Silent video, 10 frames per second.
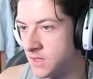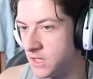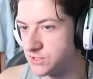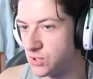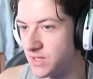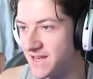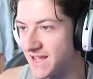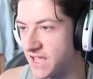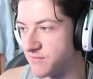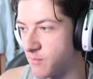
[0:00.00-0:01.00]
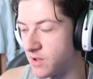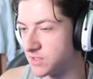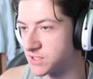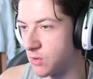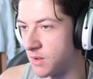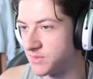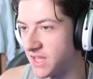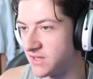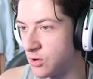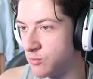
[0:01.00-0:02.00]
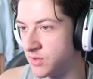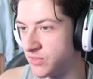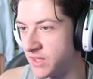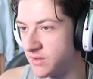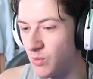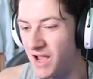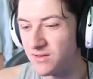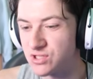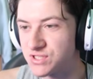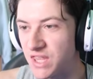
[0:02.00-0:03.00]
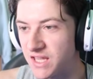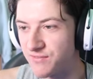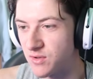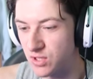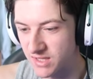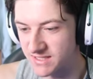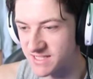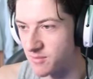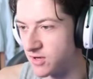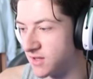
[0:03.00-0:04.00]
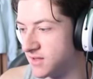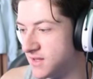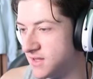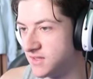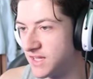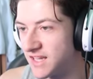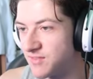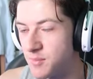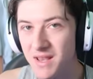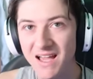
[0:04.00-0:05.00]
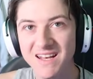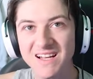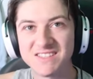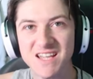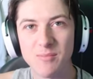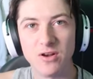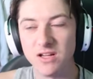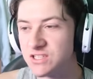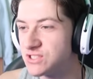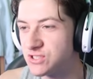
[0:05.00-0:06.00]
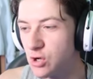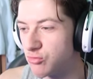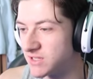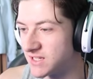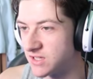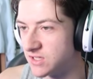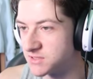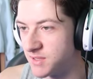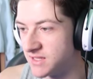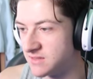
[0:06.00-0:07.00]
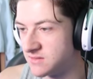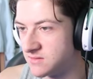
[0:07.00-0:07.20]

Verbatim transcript: That's the only negative about this whole updated ultimate thing. Why? Just they give. look at their stamina. They give them 99 stamina. It's so ridiculous, man.